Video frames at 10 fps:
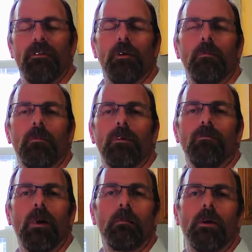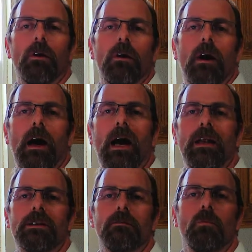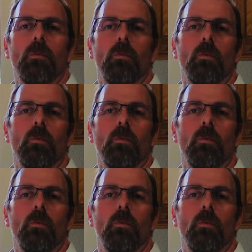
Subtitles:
you remember, I had some